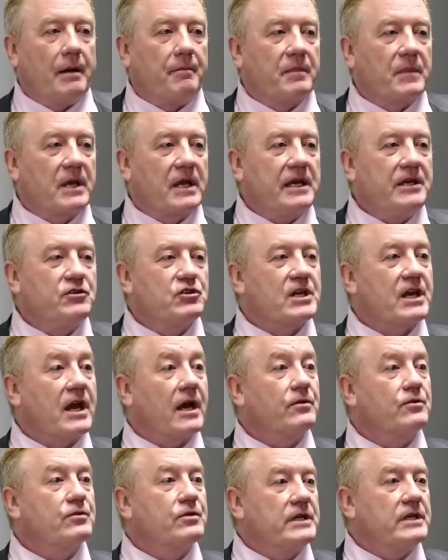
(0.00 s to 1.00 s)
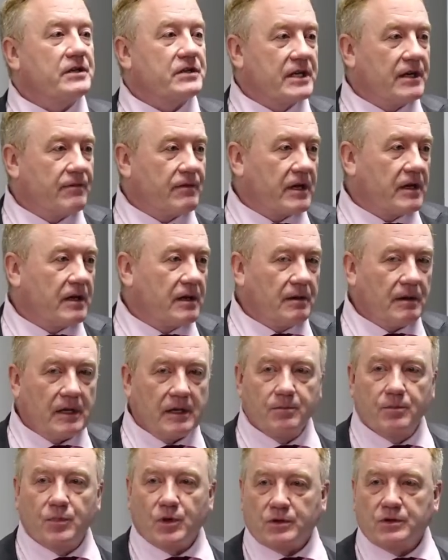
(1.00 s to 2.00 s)
Each country is giving
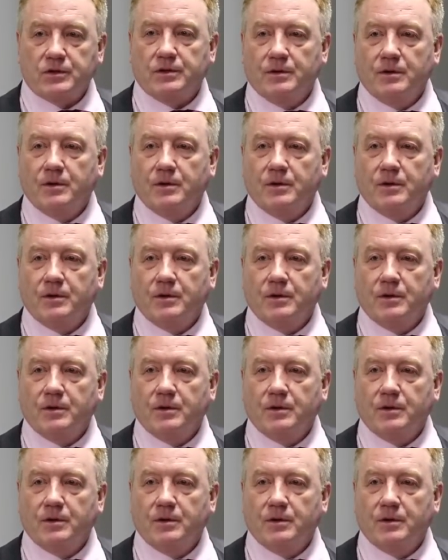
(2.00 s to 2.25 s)
input.